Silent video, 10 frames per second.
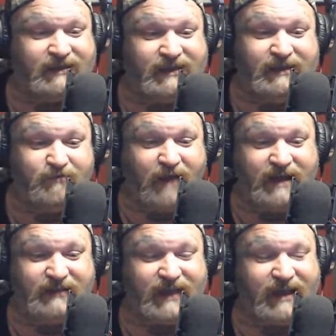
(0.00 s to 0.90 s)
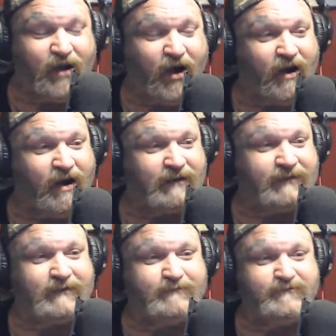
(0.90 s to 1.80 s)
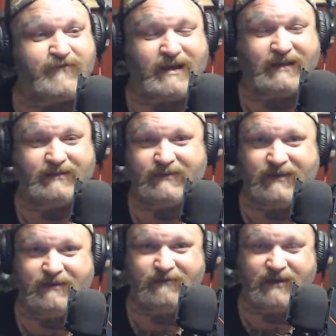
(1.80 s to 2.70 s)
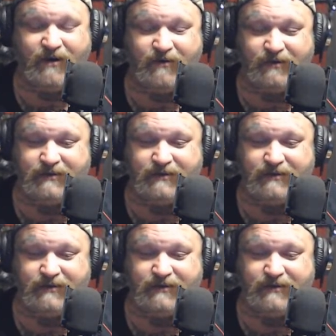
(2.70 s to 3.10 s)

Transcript: He rides an awesome freaking CVO.